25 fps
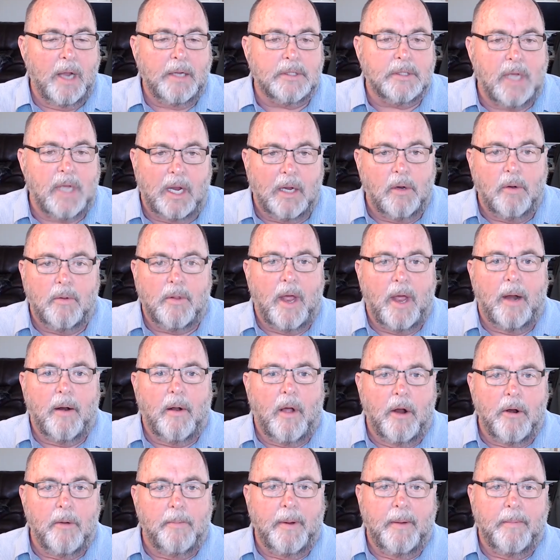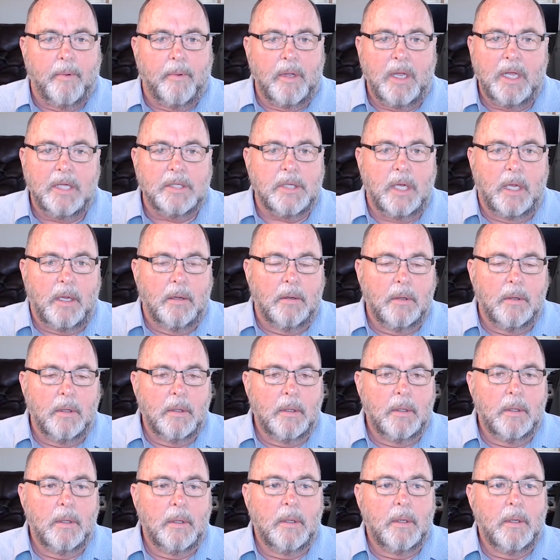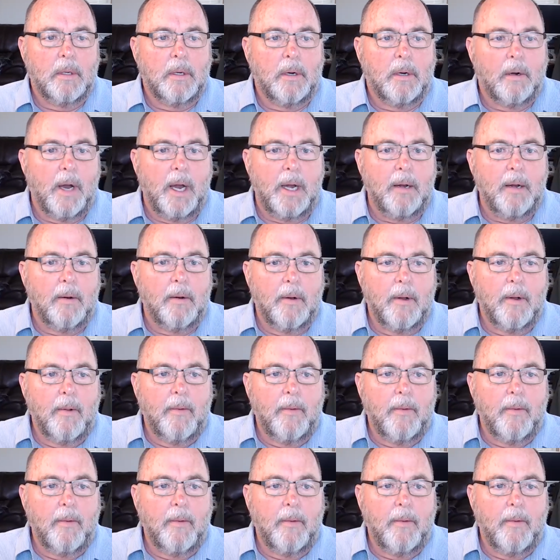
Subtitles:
I can do that, 100 people, easy. All right?